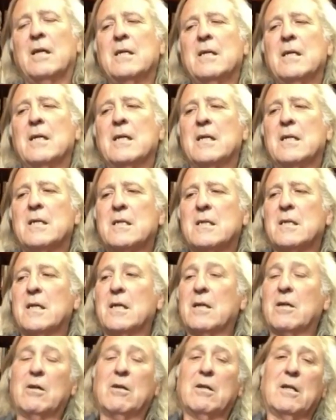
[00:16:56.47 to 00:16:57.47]
And it's
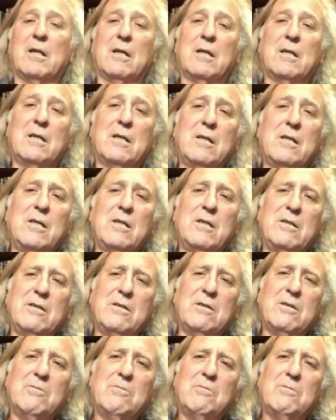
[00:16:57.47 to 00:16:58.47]
like, you
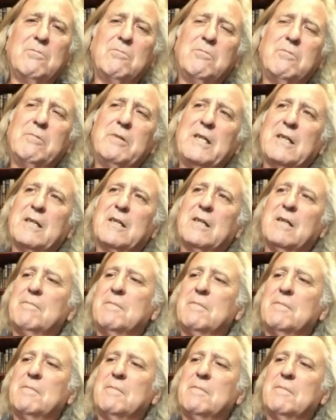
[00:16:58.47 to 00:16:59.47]
know, when it
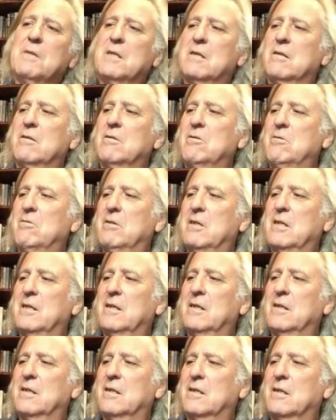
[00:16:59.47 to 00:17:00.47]
comes
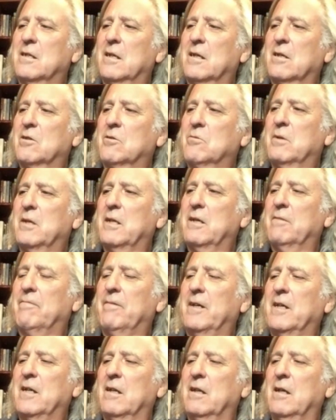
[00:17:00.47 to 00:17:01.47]
to sex, what I
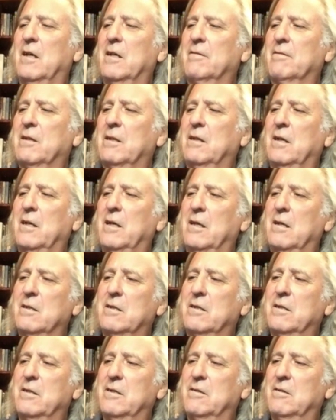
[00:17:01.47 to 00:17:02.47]
find a lot of
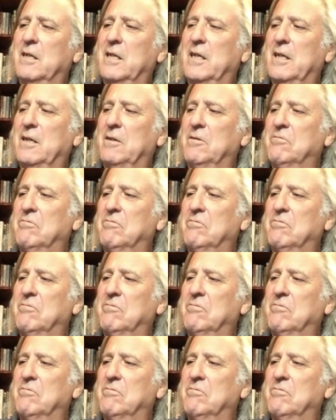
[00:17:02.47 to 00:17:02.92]
clients, you know, have